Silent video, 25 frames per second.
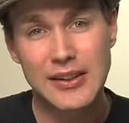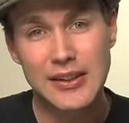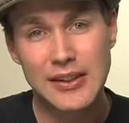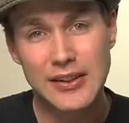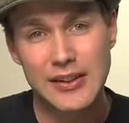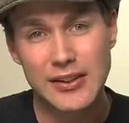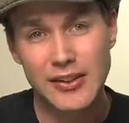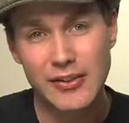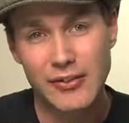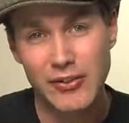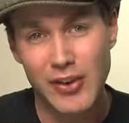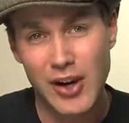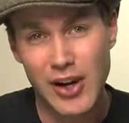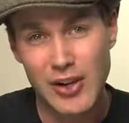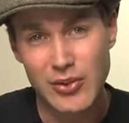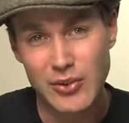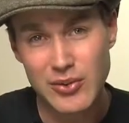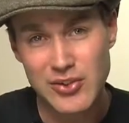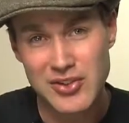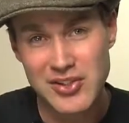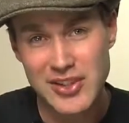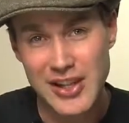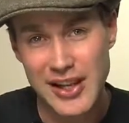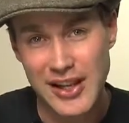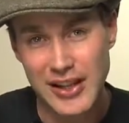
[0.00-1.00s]
the final
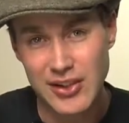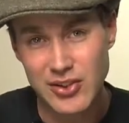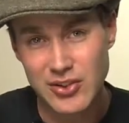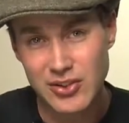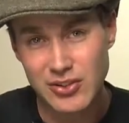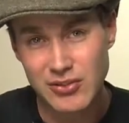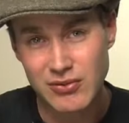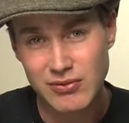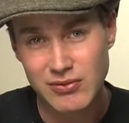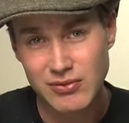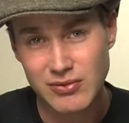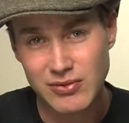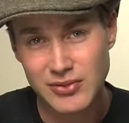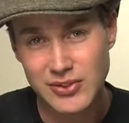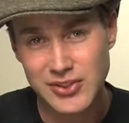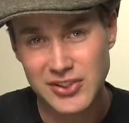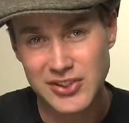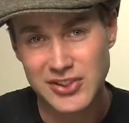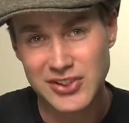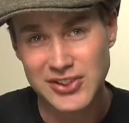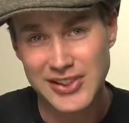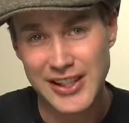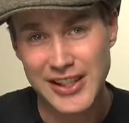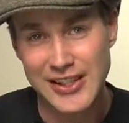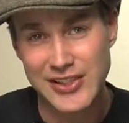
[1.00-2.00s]
stage, which is
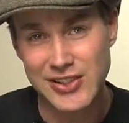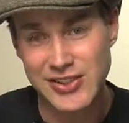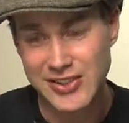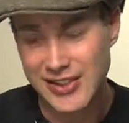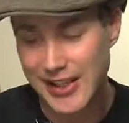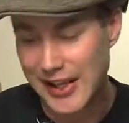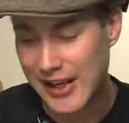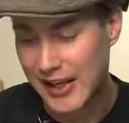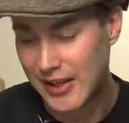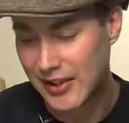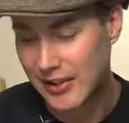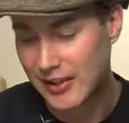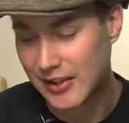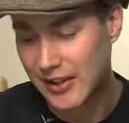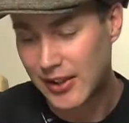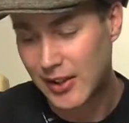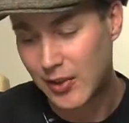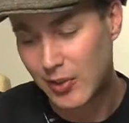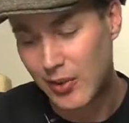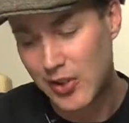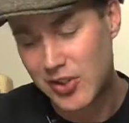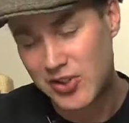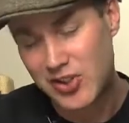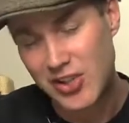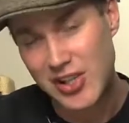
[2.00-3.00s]
stage 10,
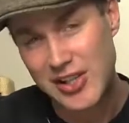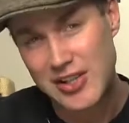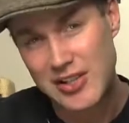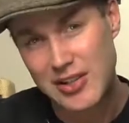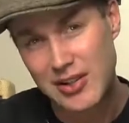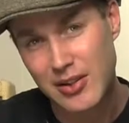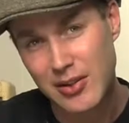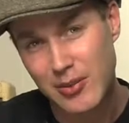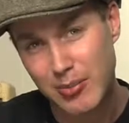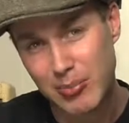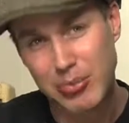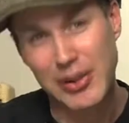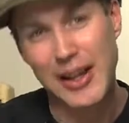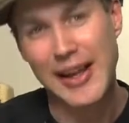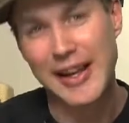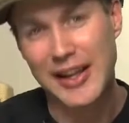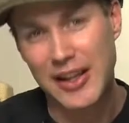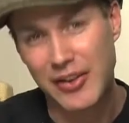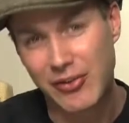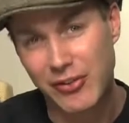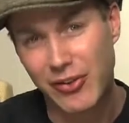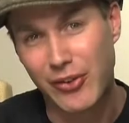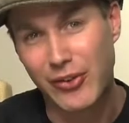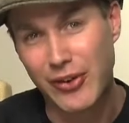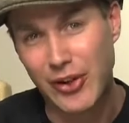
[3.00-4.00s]
which is playing it
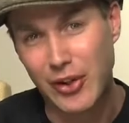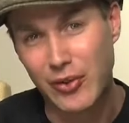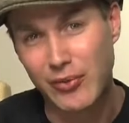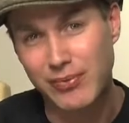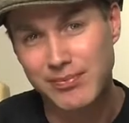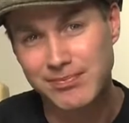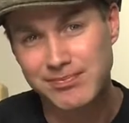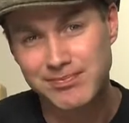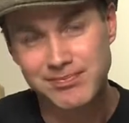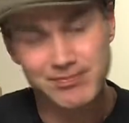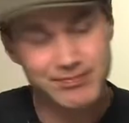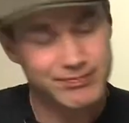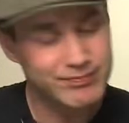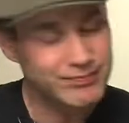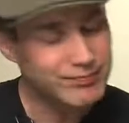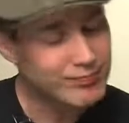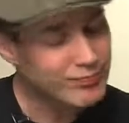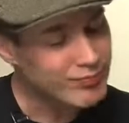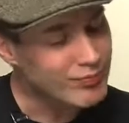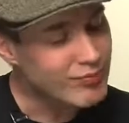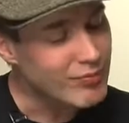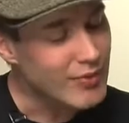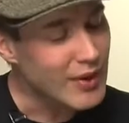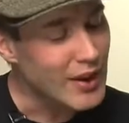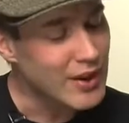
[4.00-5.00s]
for real.
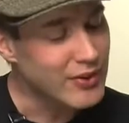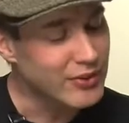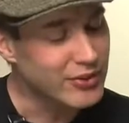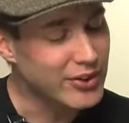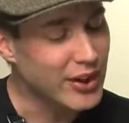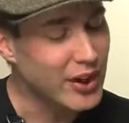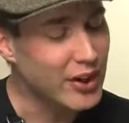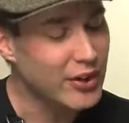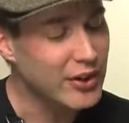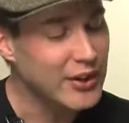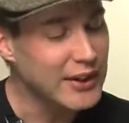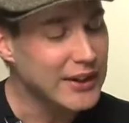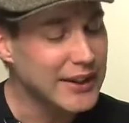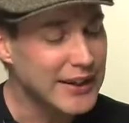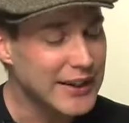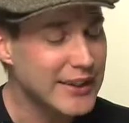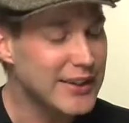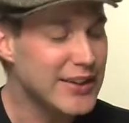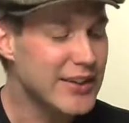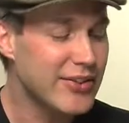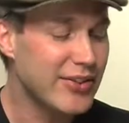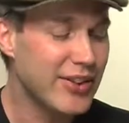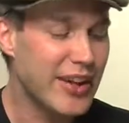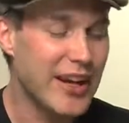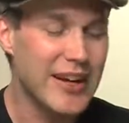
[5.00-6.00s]
So in
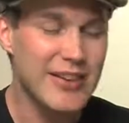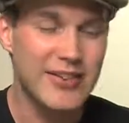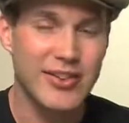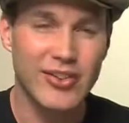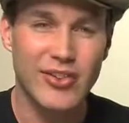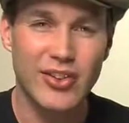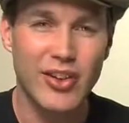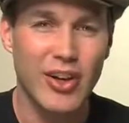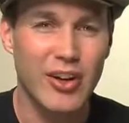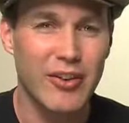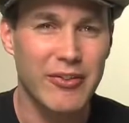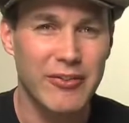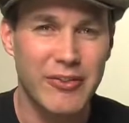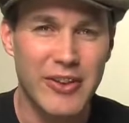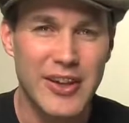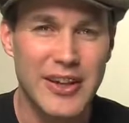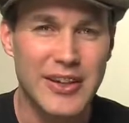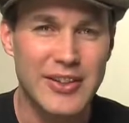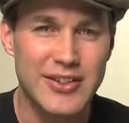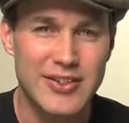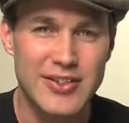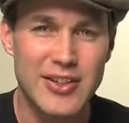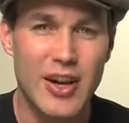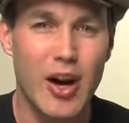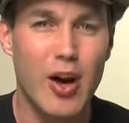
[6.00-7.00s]
this case, it's got a
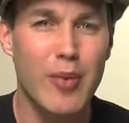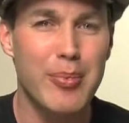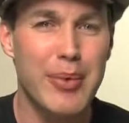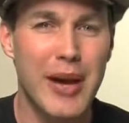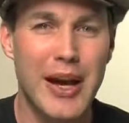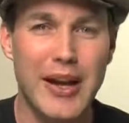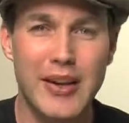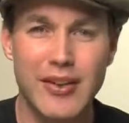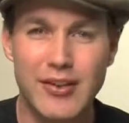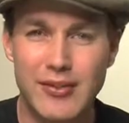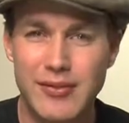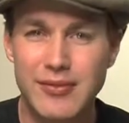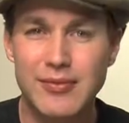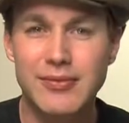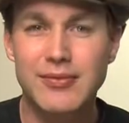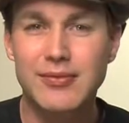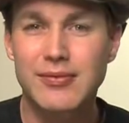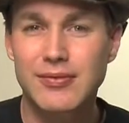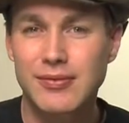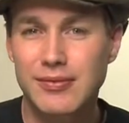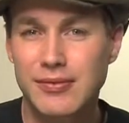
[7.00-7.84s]
fingerstyle pattern.